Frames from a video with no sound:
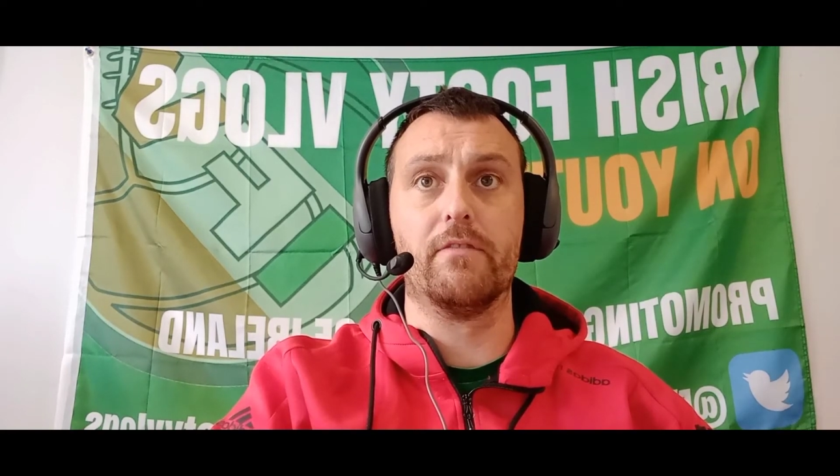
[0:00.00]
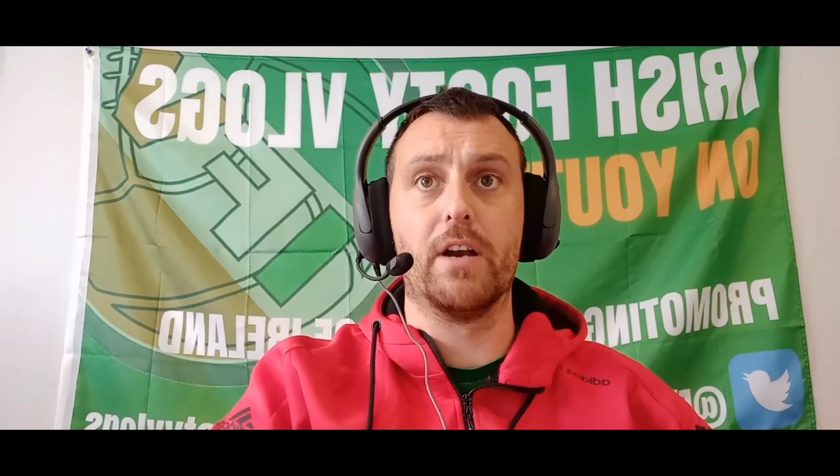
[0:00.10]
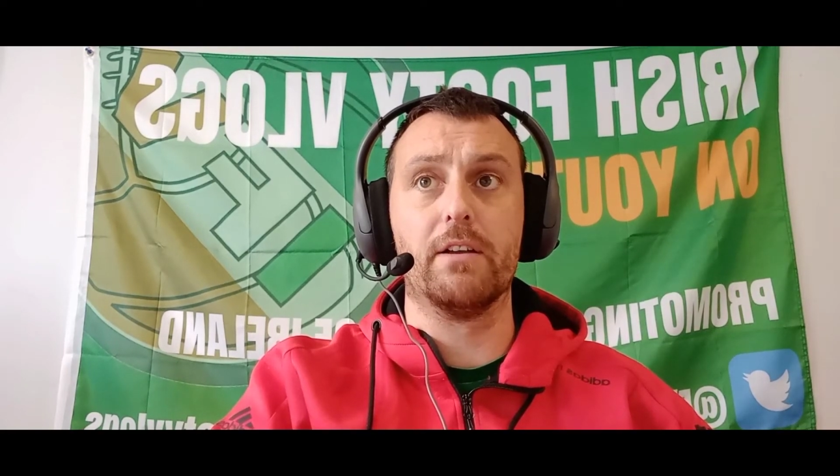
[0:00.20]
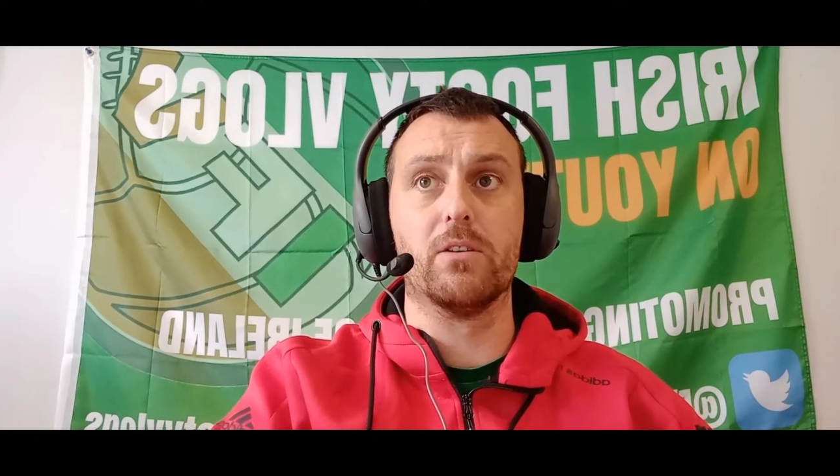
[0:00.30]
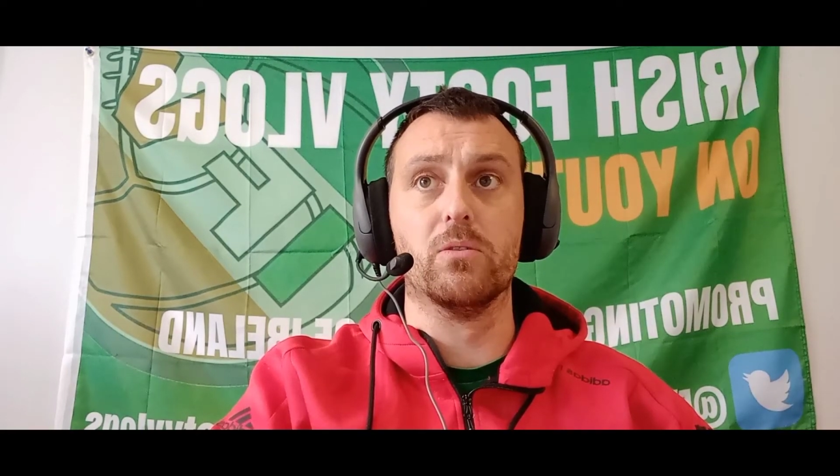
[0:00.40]

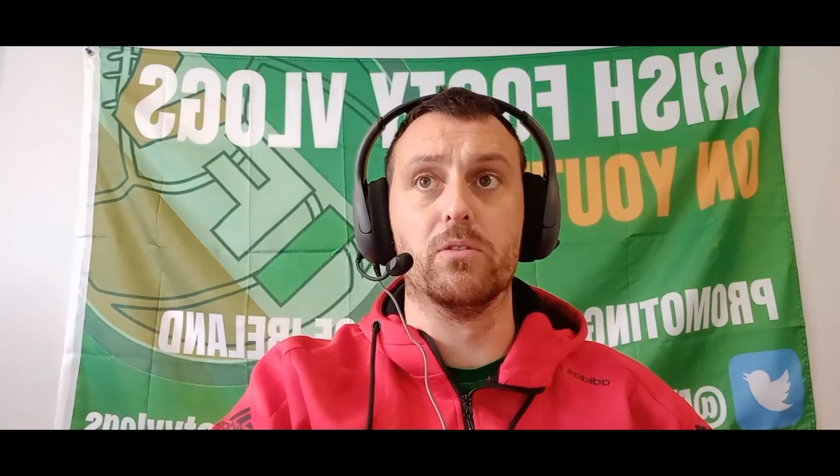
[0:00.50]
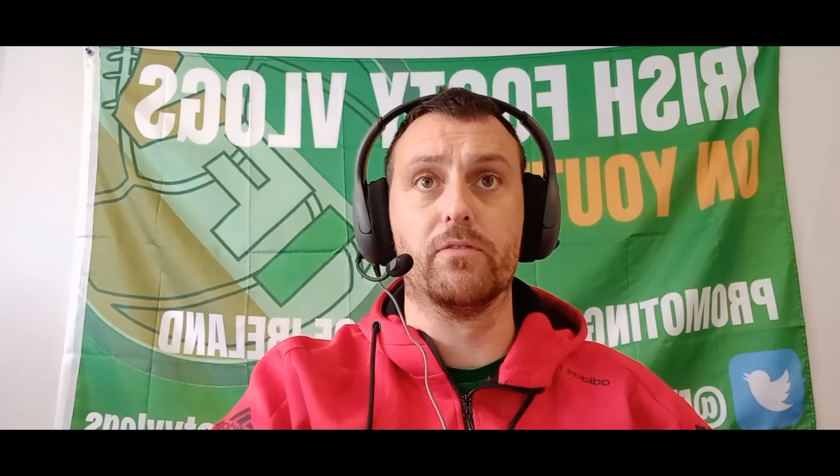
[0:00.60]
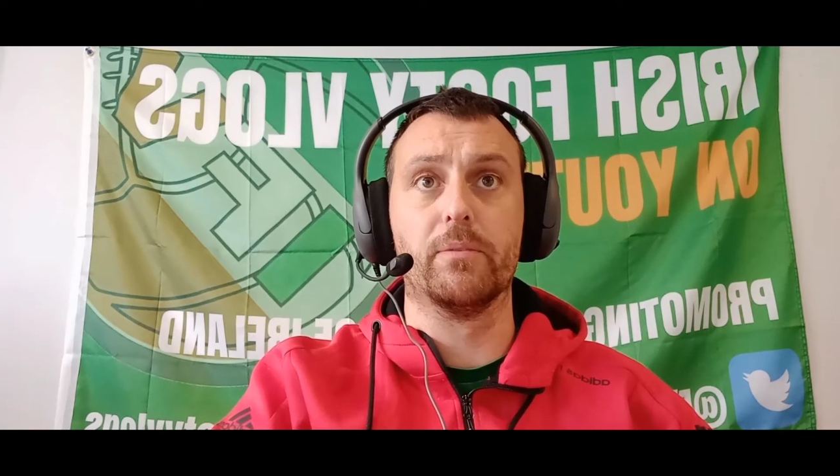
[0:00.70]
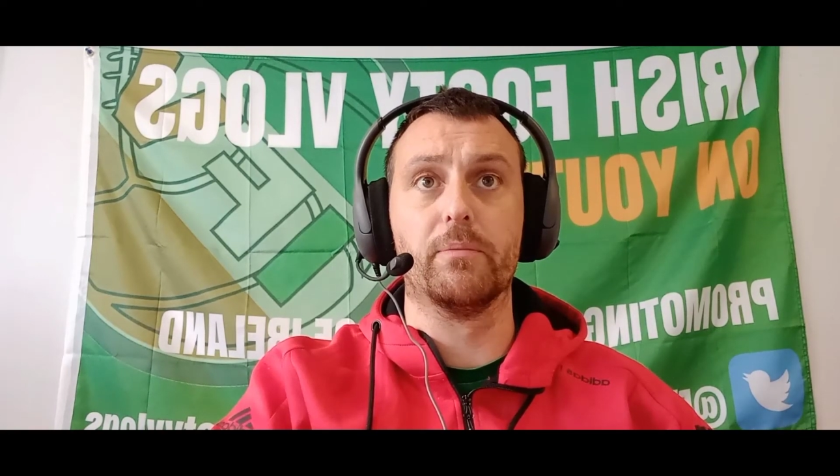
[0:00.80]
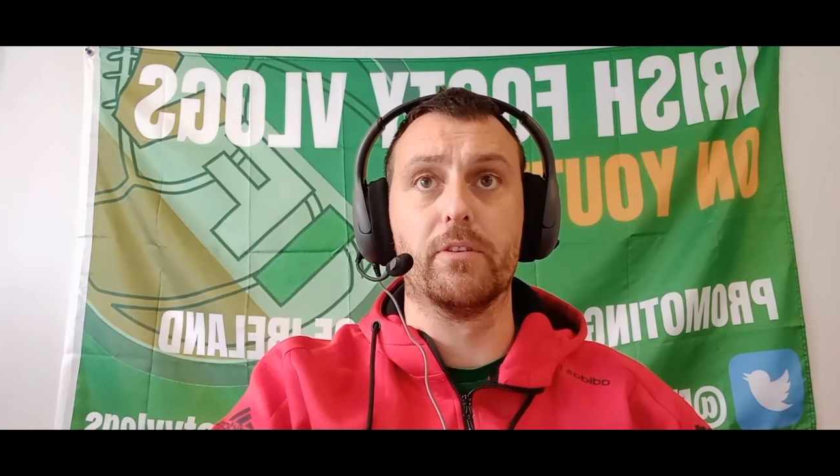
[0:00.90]
very good
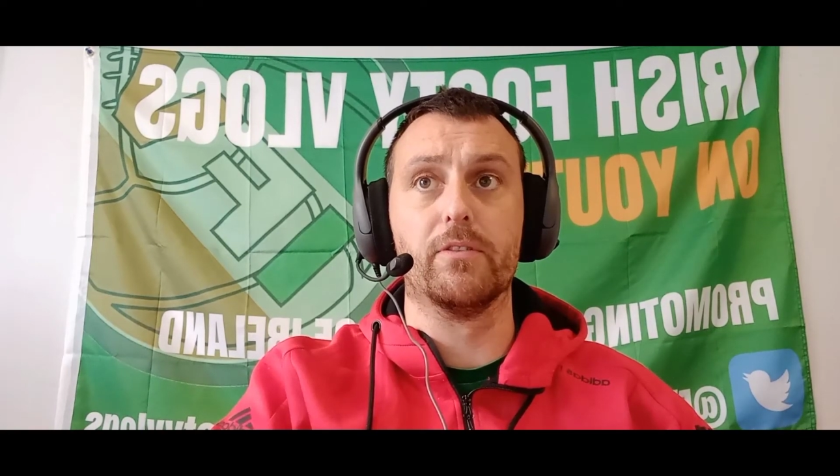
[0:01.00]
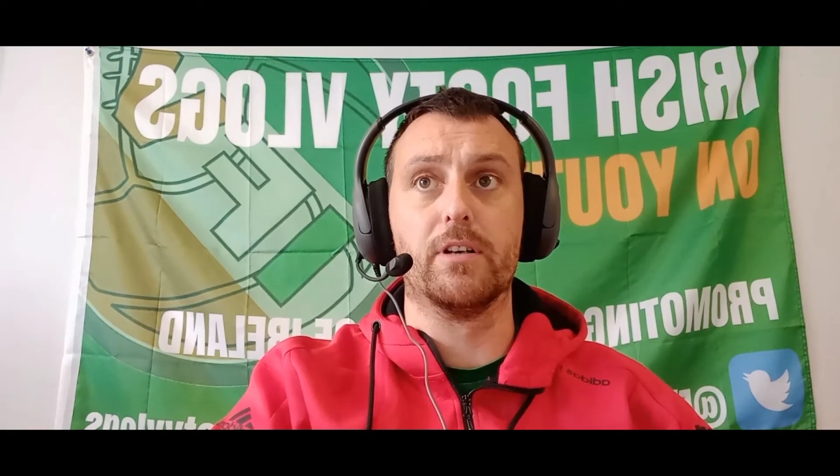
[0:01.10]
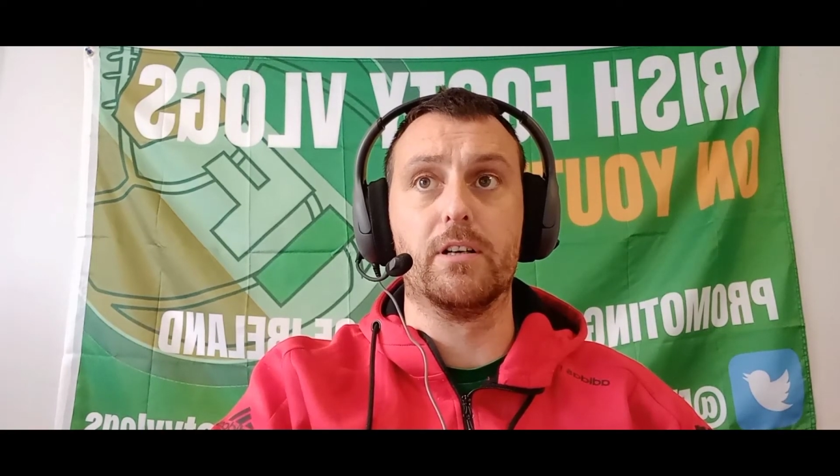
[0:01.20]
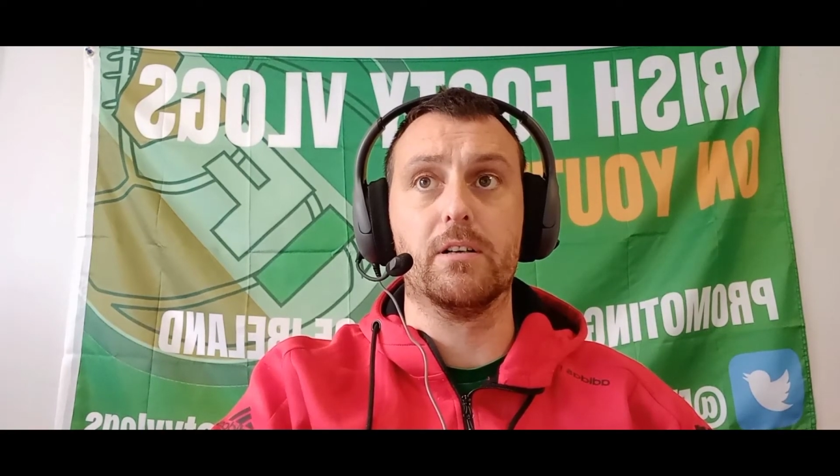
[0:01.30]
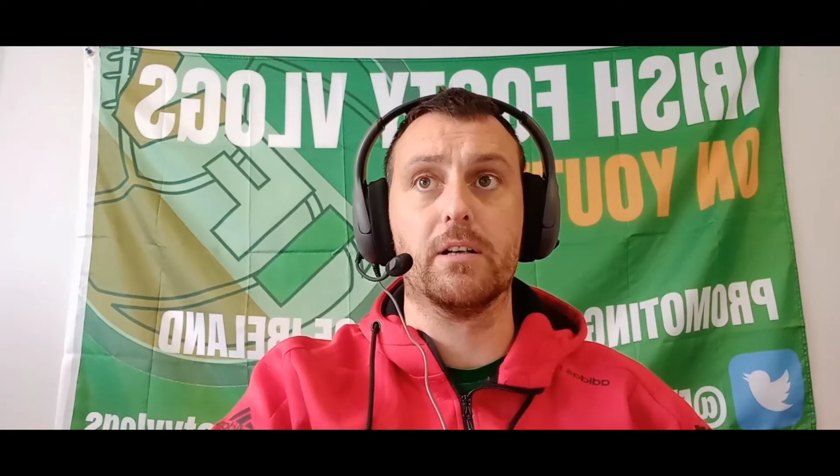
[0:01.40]
from
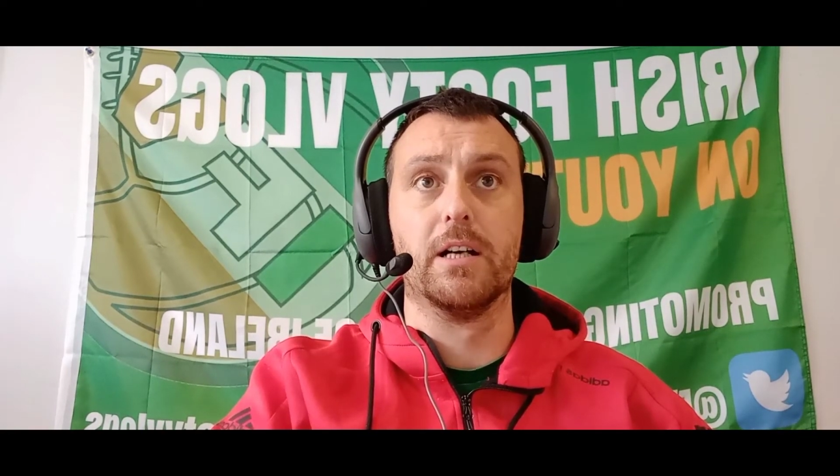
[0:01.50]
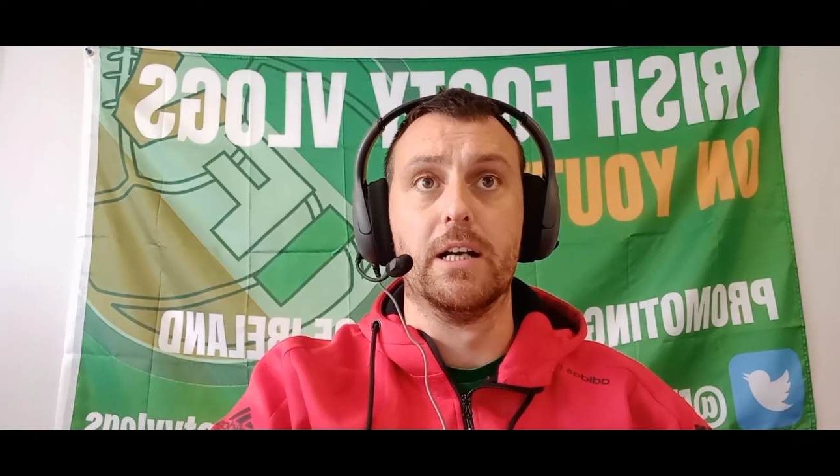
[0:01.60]
Dundalk.